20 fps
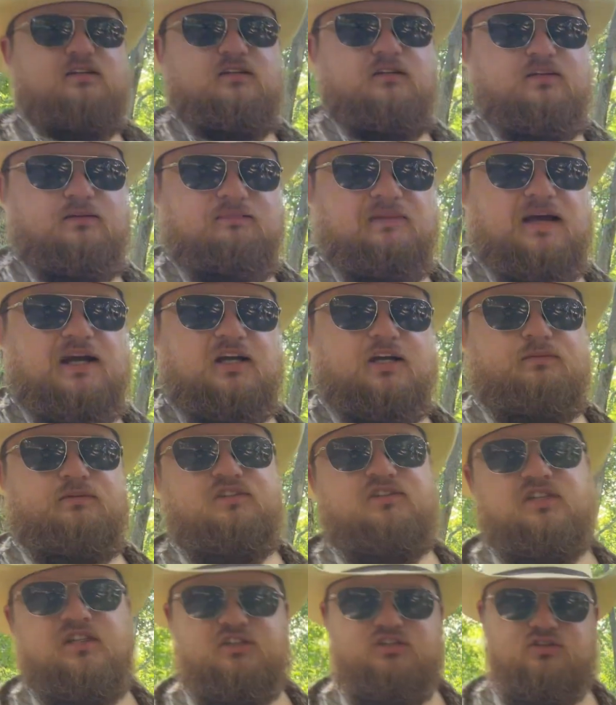the battery
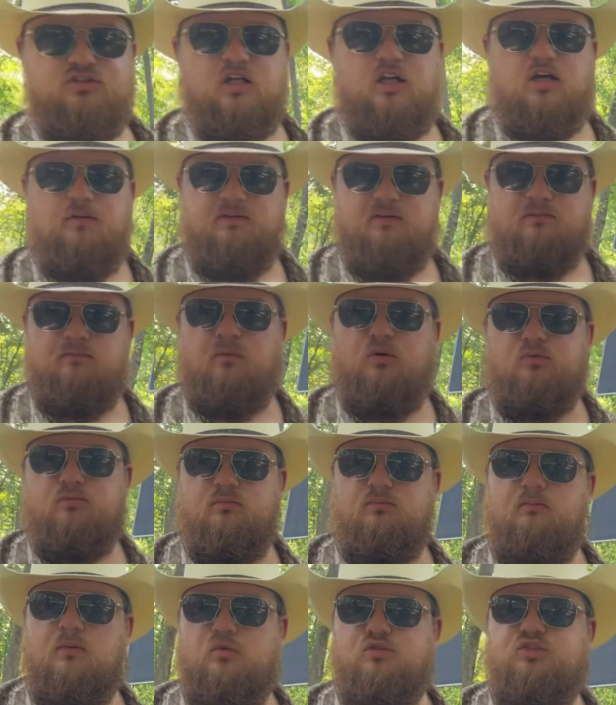percentage drop in the
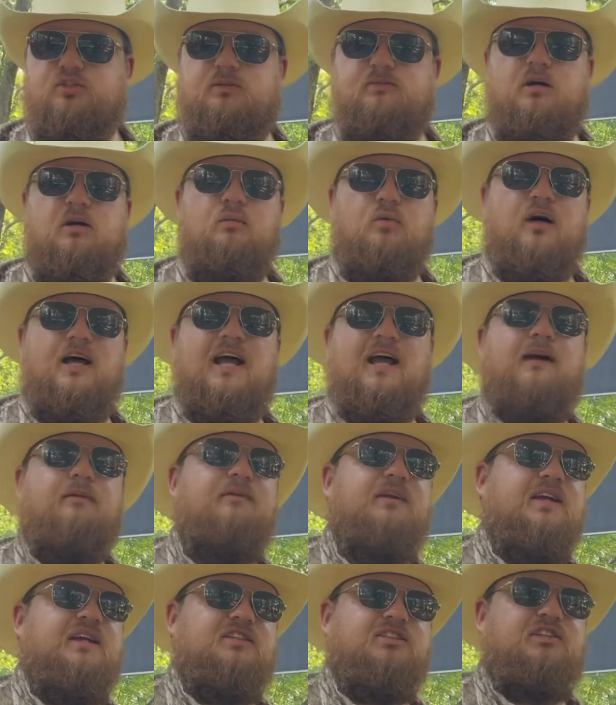Moultrie mobile app
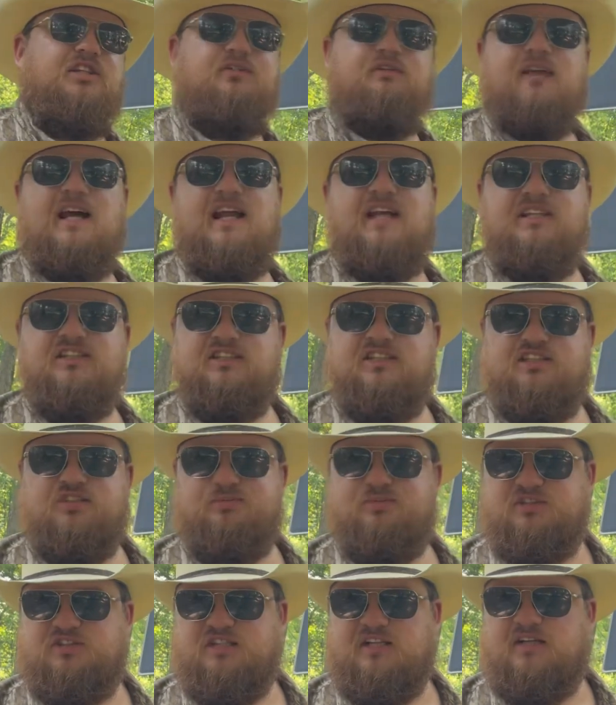is to
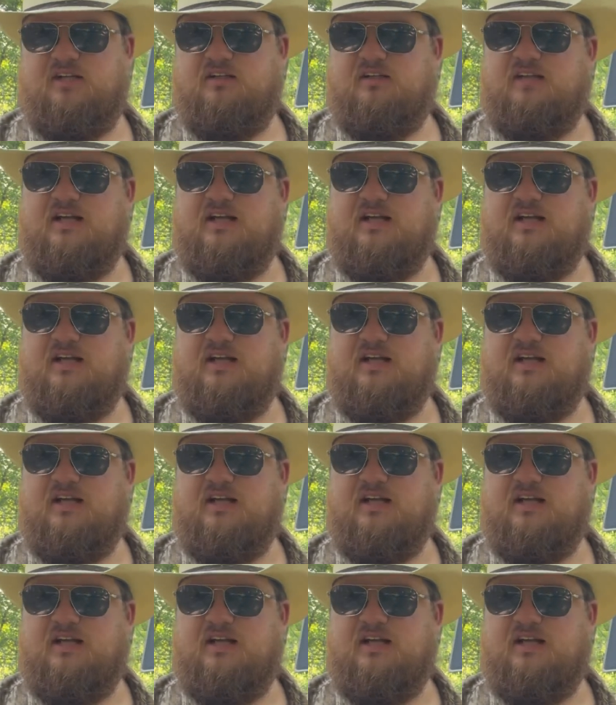96%.